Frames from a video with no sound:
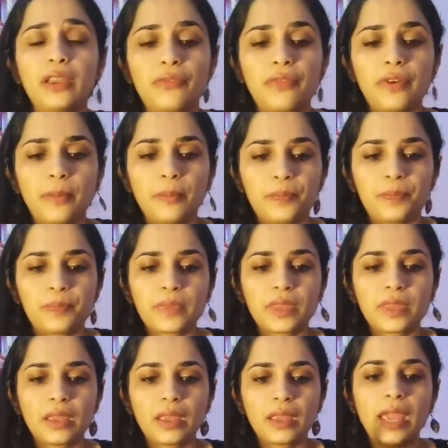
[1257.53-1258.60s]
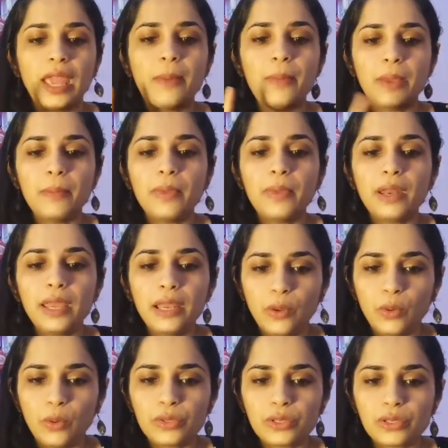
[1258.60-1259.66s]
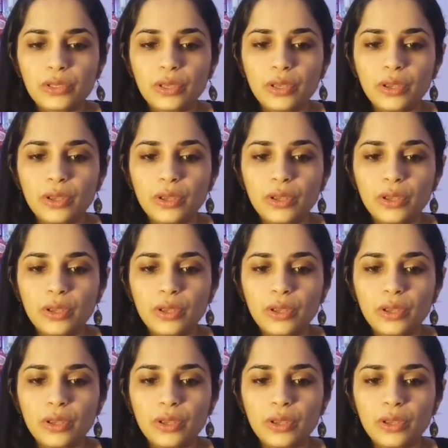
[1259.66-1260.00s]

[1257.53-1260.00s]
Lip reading: from a memory loss,